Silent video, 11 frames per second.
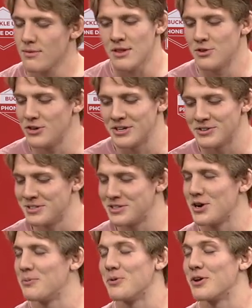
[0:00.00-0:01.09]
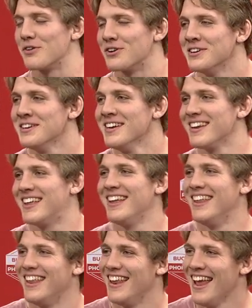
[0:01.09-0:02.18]
You can call me whatever.
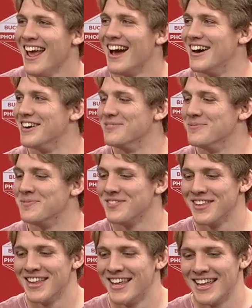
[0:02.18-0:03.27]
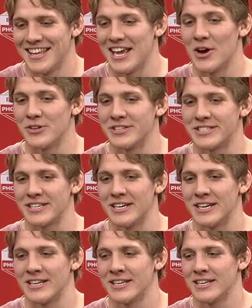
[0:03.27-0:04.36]
it's
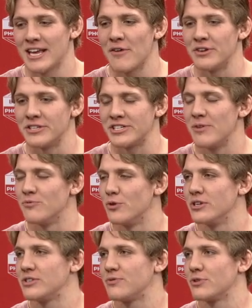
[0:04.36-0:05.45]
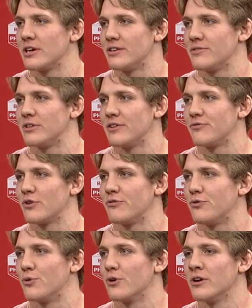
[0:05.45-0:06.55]
having the same voice for that front
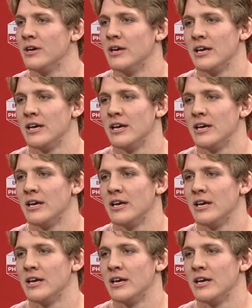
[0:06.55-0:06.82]
four,